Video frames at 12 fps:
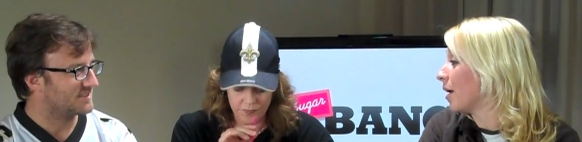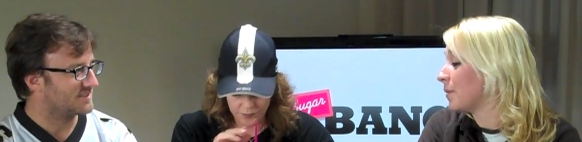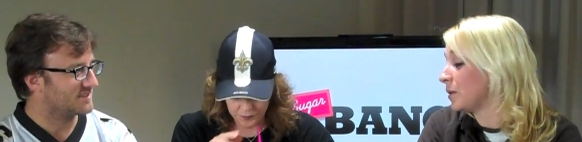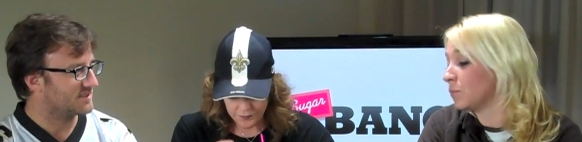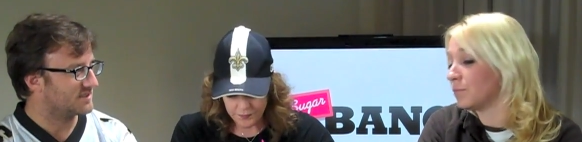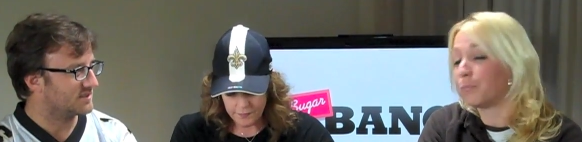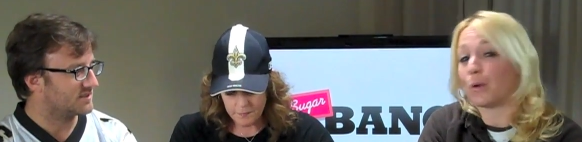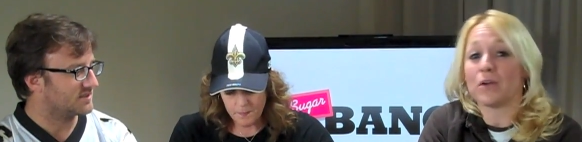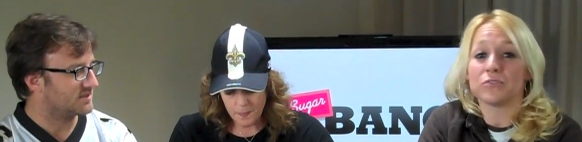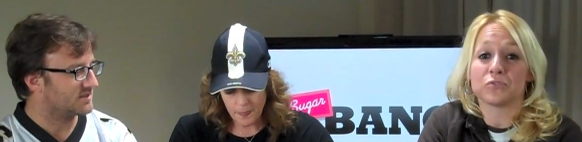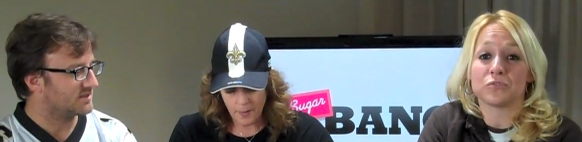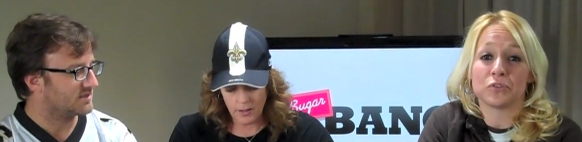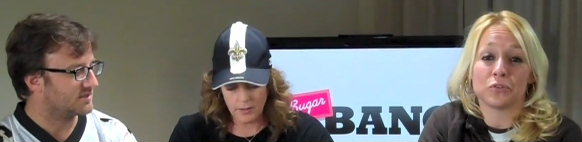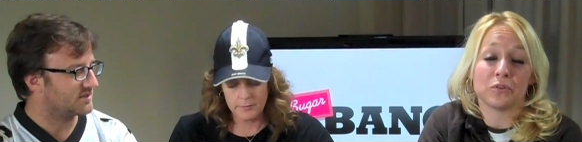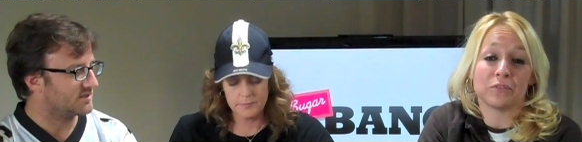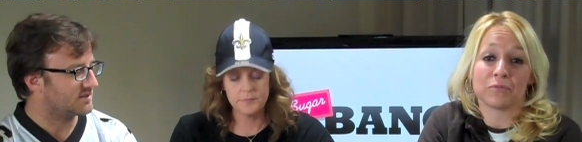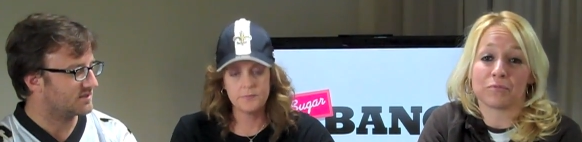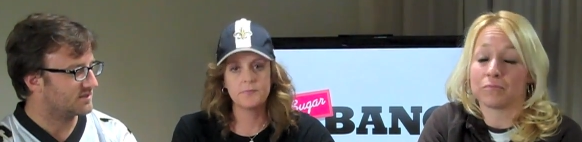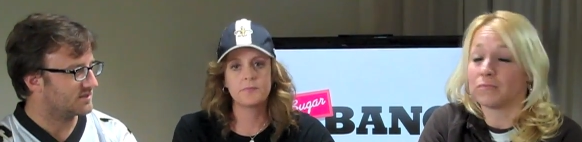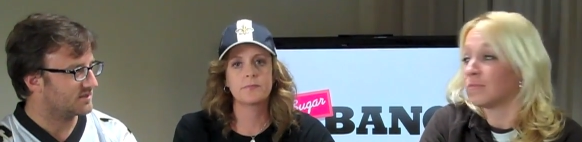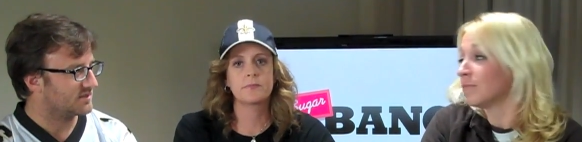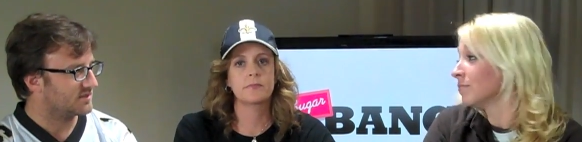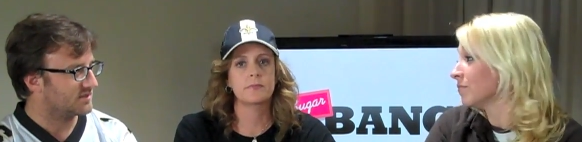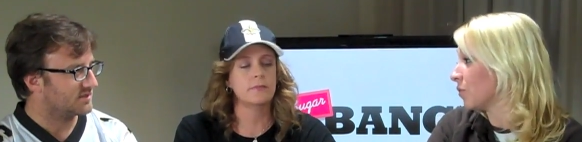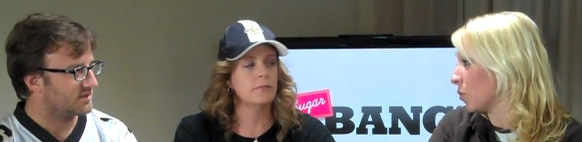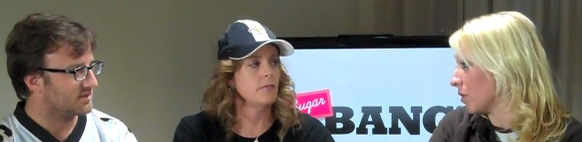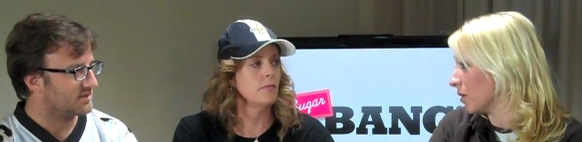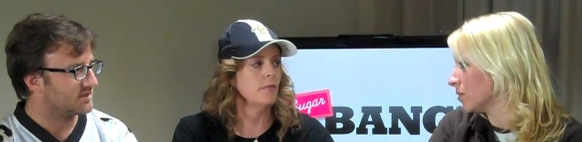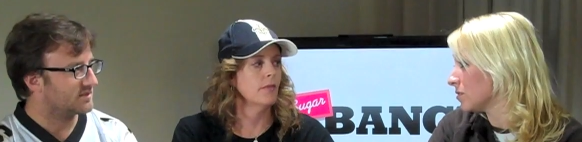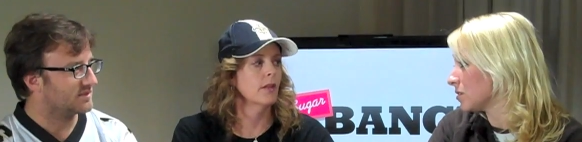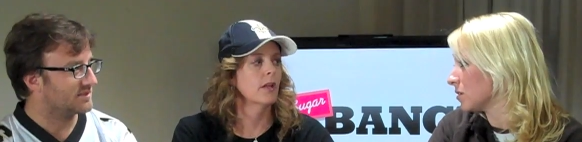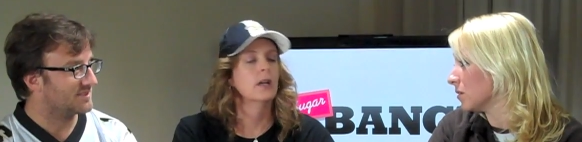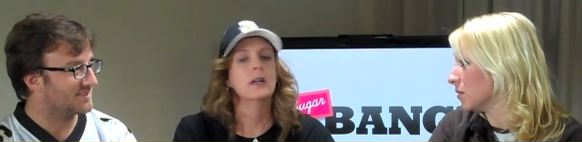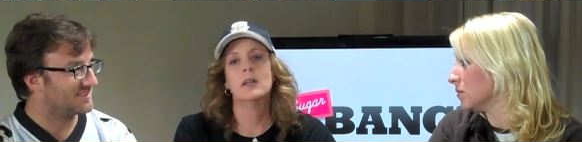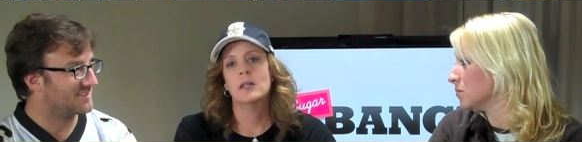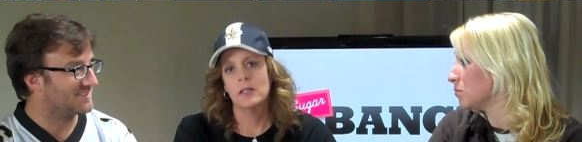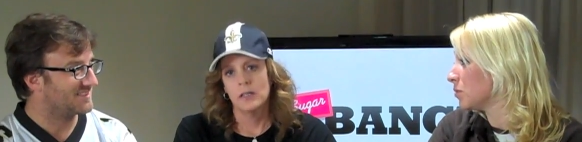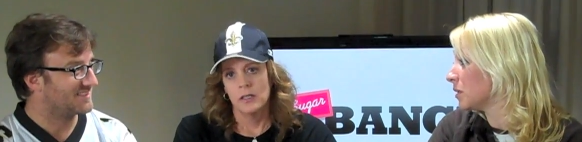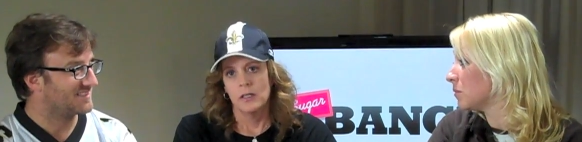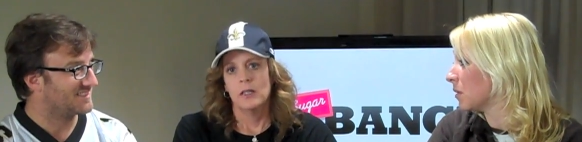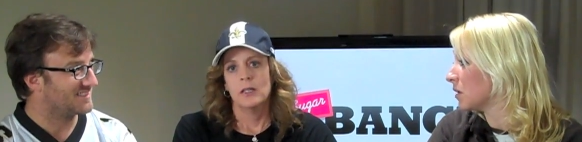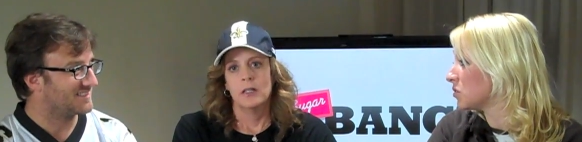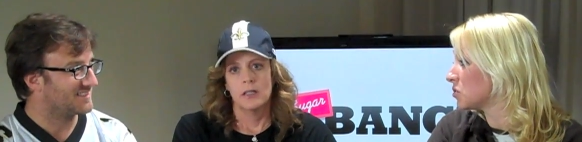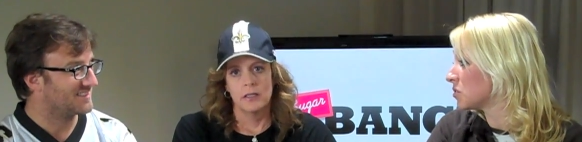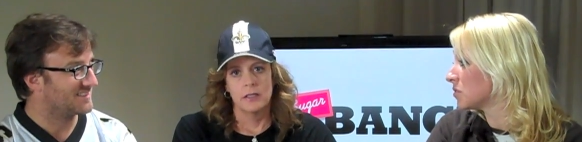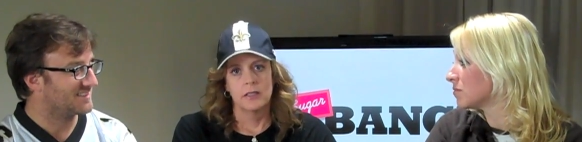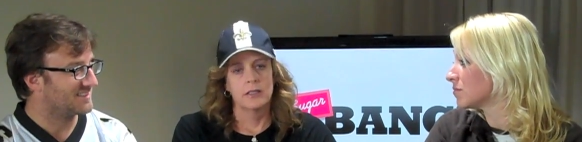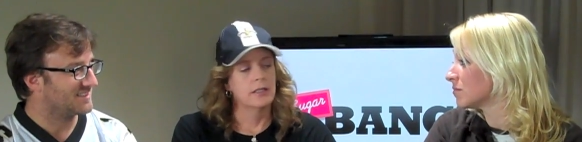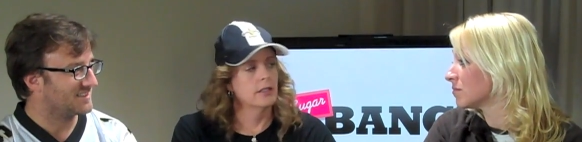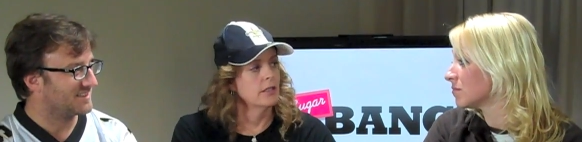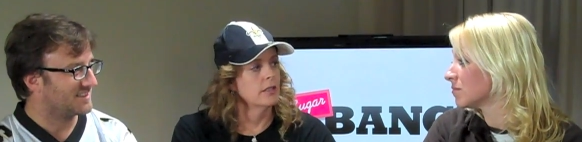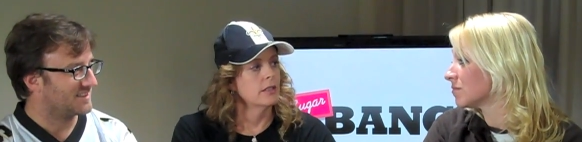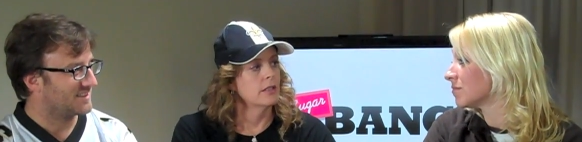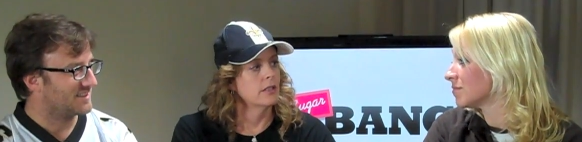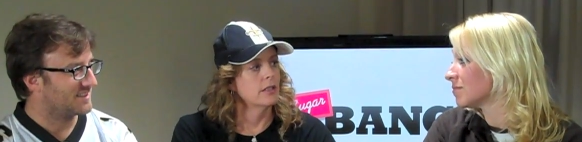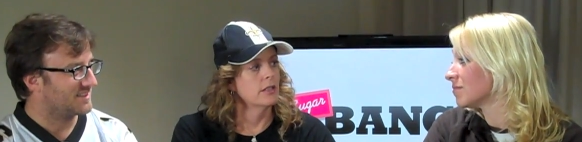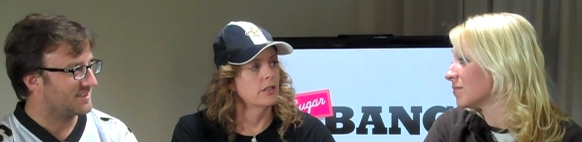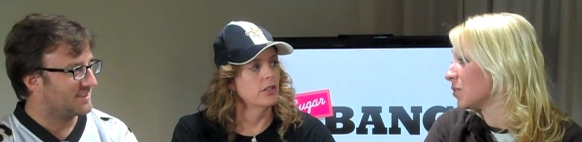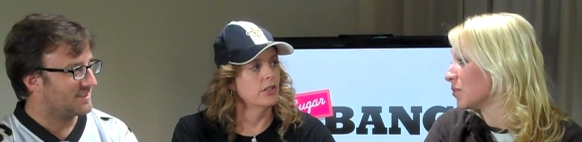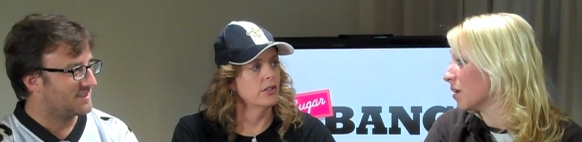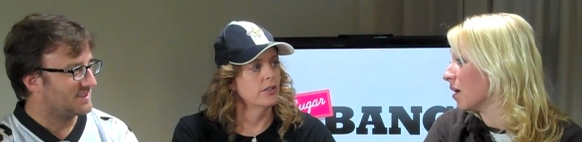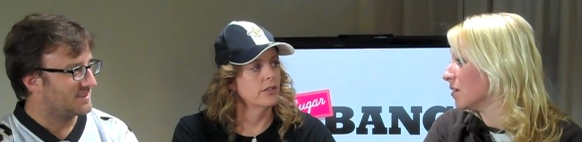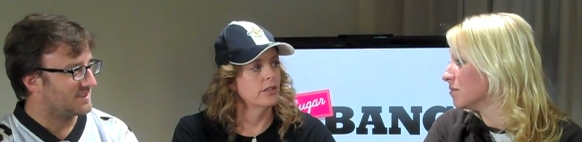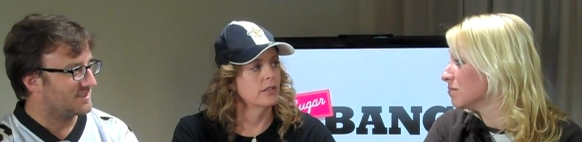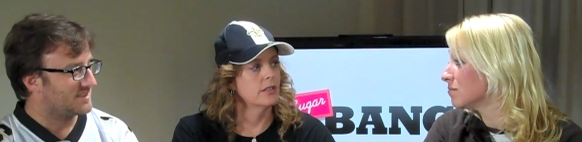Speaker 1: I mean, Browns are 2 and 4, so pretty much they're gone.